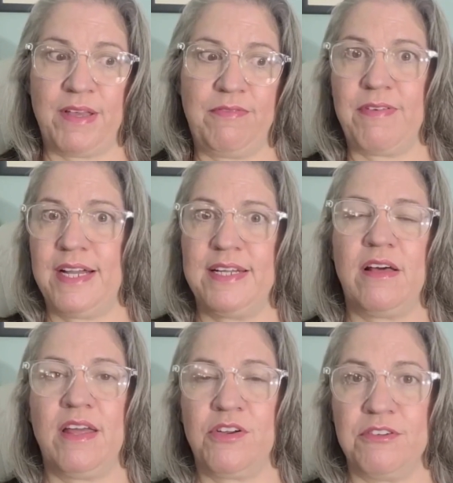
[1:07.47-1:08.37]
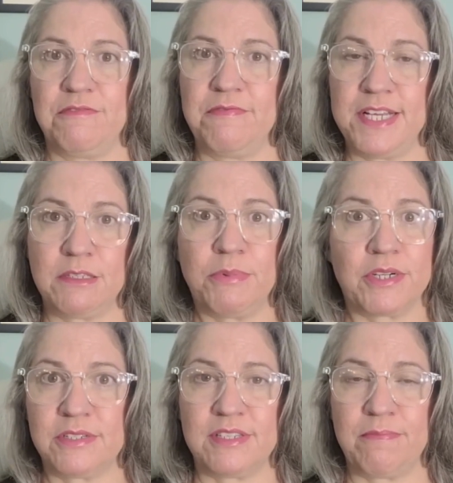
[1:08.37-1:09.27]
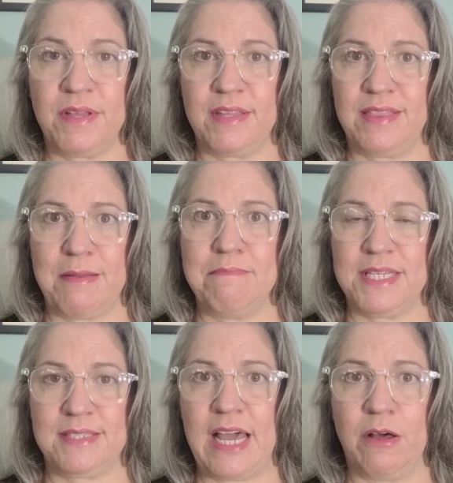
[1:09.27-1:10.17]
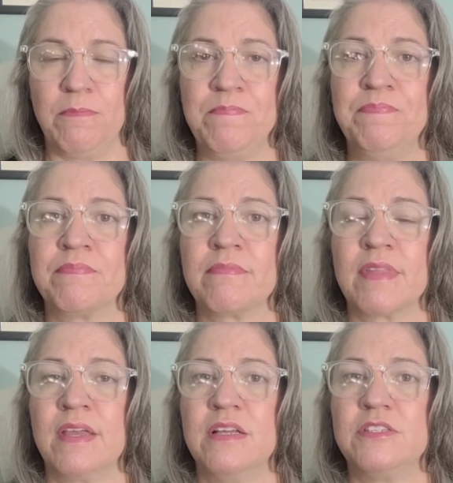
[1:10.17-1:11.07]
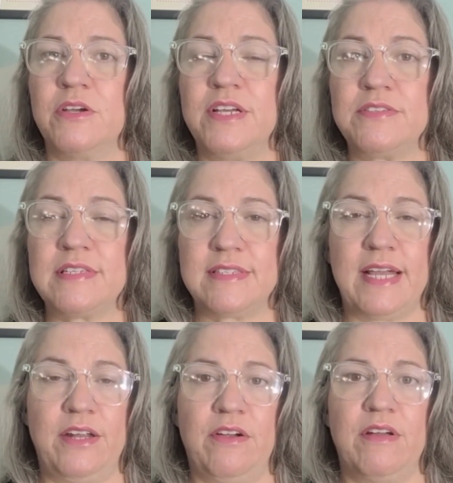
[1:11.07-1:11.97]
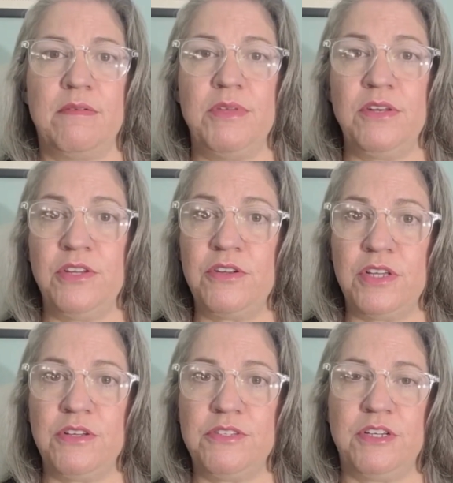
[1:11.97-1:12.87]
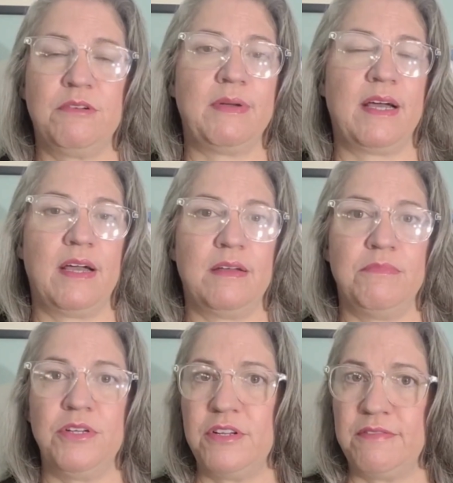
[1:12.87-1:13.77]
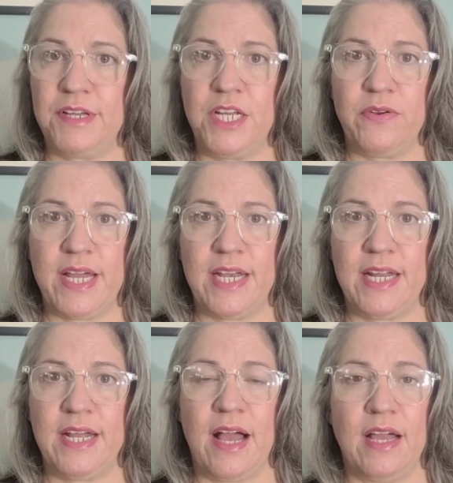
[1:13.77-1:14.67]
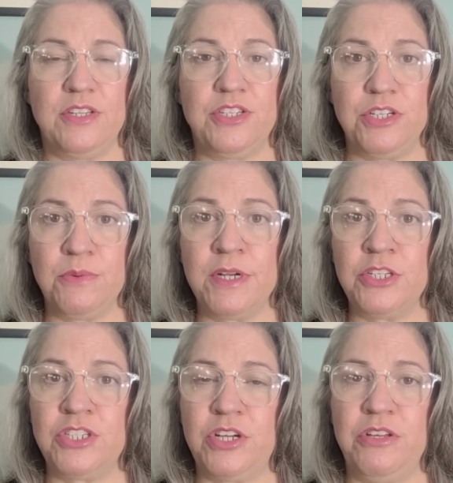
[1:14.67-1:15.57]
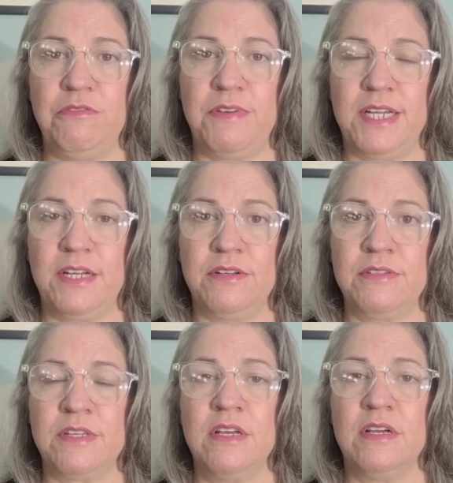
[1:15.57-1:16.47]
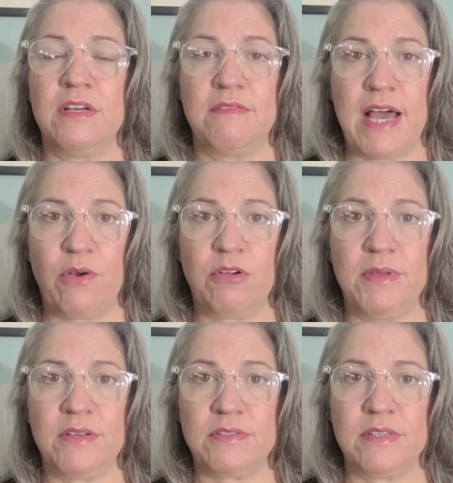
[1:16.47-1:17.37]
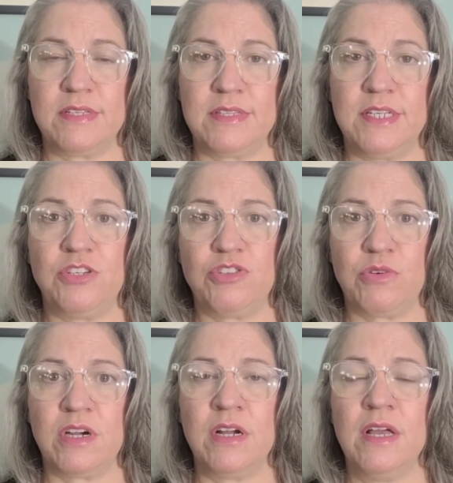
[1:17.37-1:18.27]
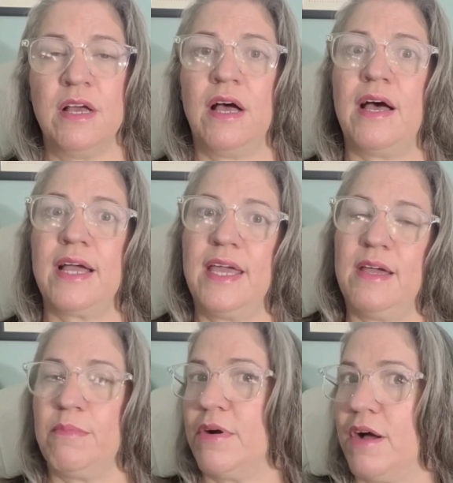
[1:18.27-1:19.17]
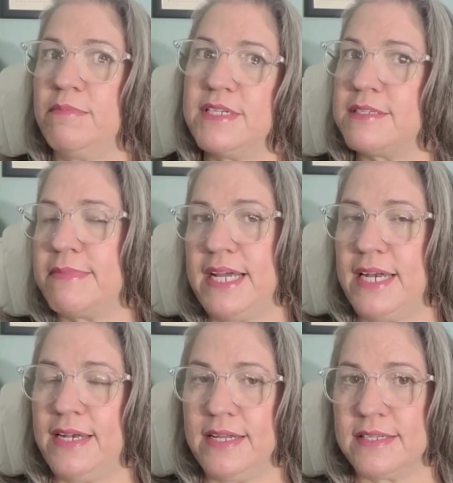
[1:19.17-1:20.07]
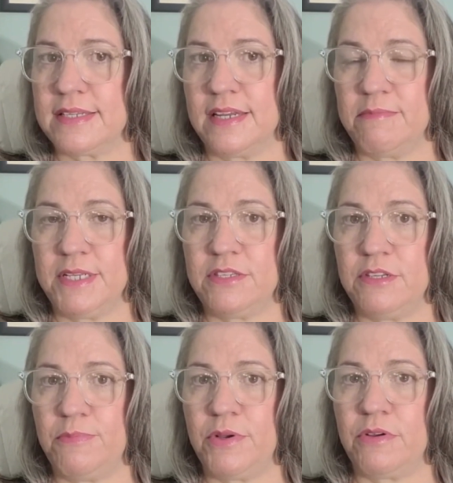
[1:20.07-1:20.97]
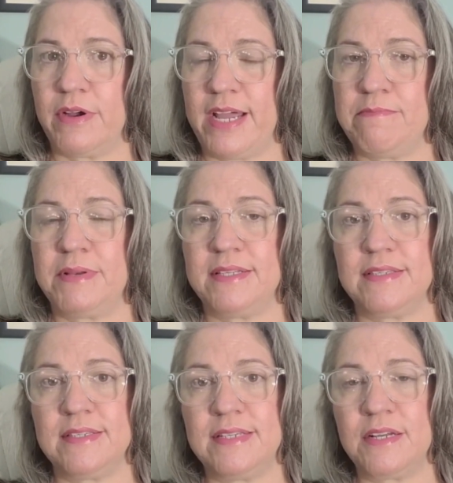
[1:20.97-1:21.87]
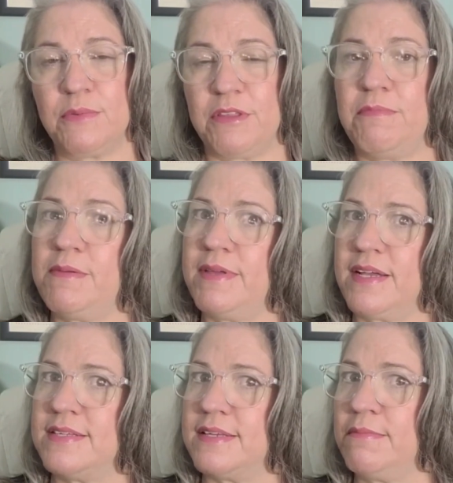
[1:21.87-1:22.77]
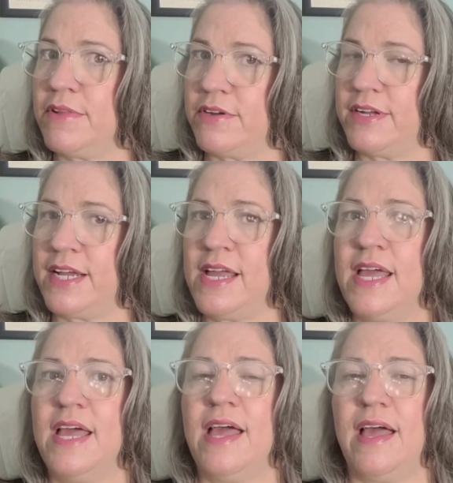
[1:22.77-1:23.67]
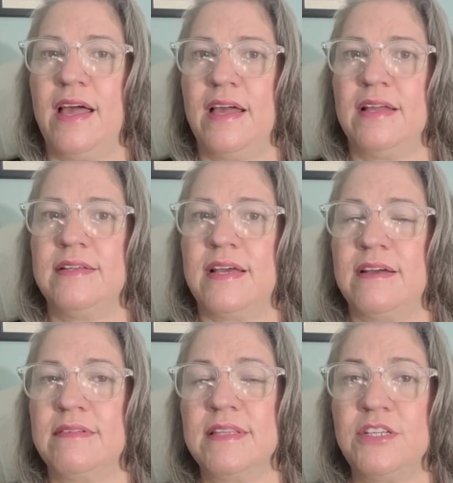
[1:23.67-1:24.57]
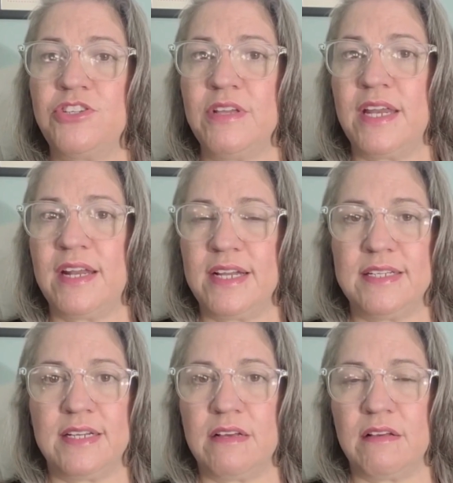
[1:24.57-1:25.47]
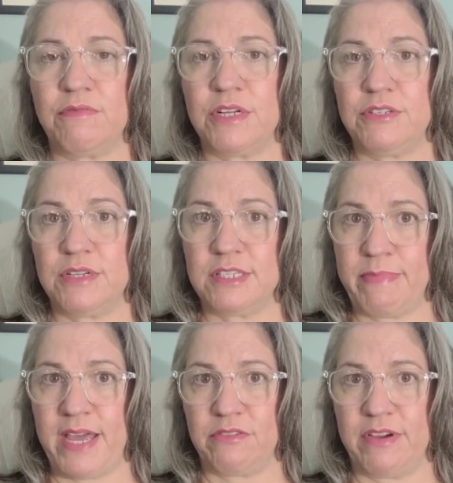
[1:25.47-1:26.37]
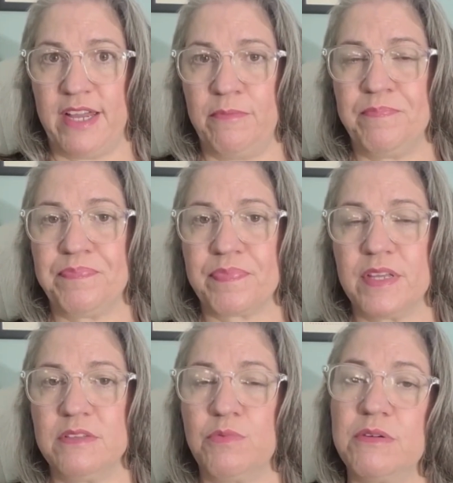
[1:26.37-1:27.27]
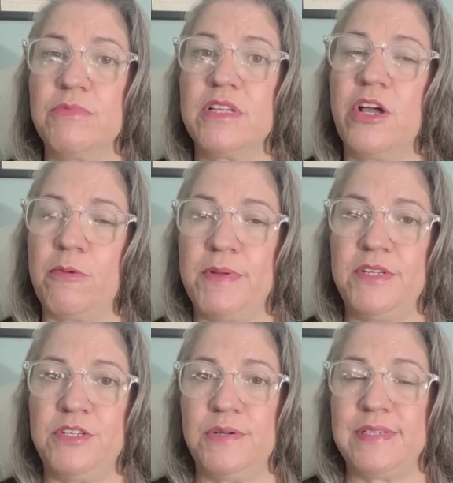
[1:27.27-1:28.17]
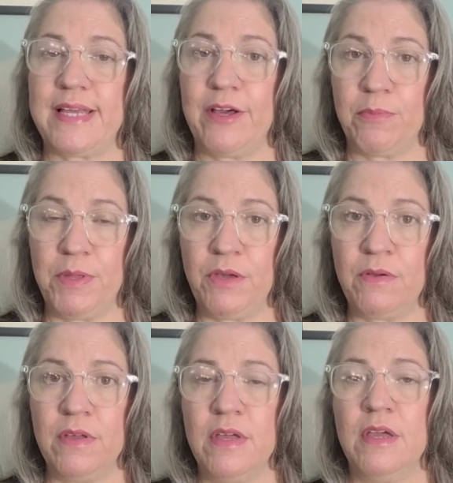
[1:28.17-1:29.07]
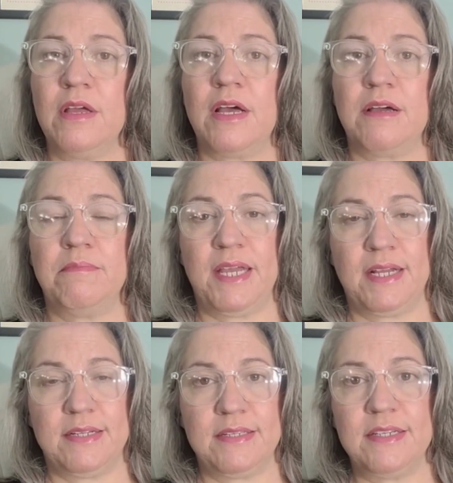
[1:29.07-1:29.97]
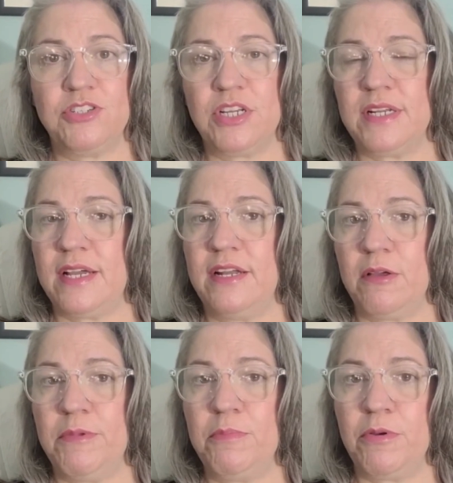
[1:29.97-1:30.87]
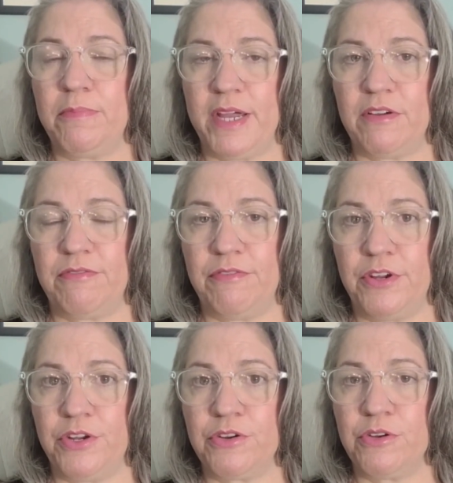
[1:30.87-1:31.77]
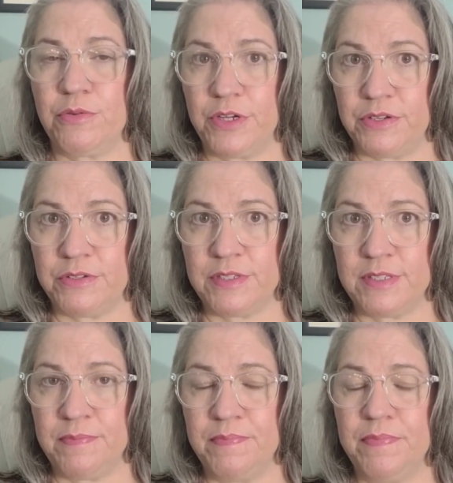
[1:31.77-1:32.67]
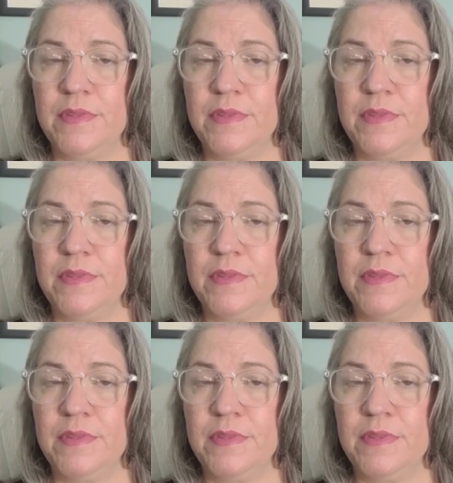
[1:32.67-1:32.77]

They find out, like on Facebook or something, that they missed out. So here's a side note. I'm new to YouTube. I'm new to video editing. I do want to show you videos of our meals on the seashore. I can't promise my editing is going to be super great, but stick with me because I'm learning, and at least you'll get an idea of what to expect, right? What I'm really hoping to do is help you make a decision and help you prepare for your cruise.